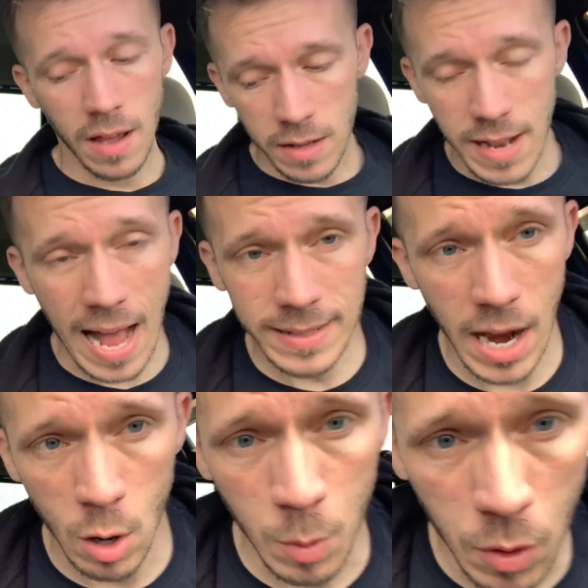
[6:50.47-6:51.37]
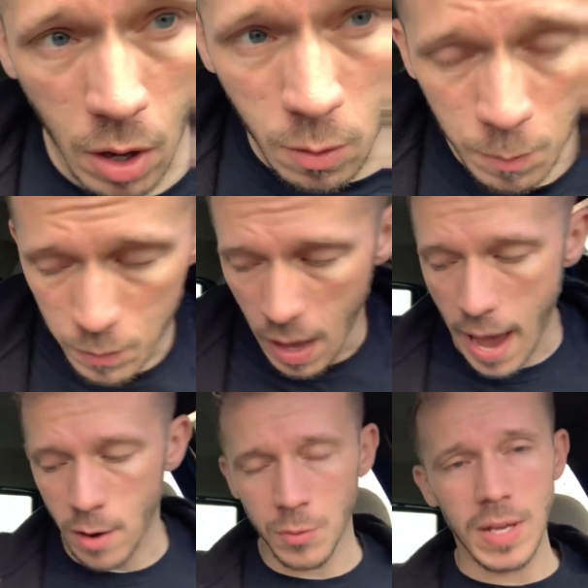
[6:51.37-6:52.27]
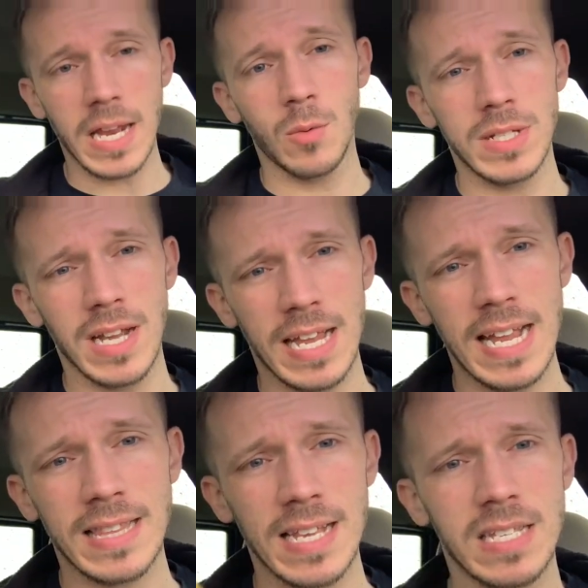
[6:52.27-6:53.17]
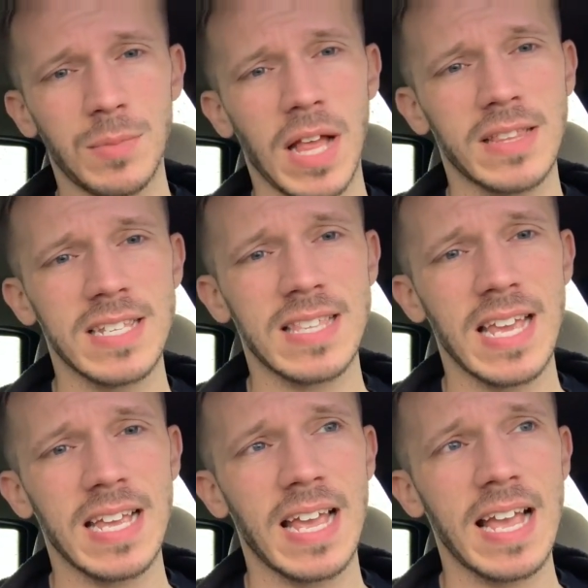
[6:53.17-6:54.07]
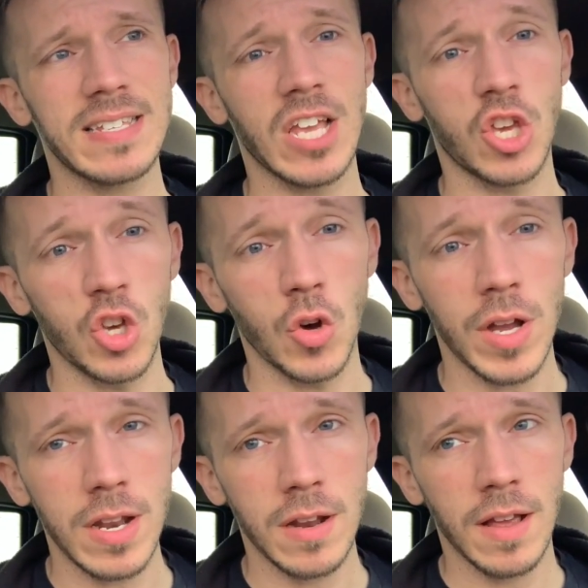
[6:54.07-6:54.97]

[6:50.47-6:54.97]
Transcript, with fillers: Not terrible, though. I don't think anyone's going to eat this and be like, this thing isn't good.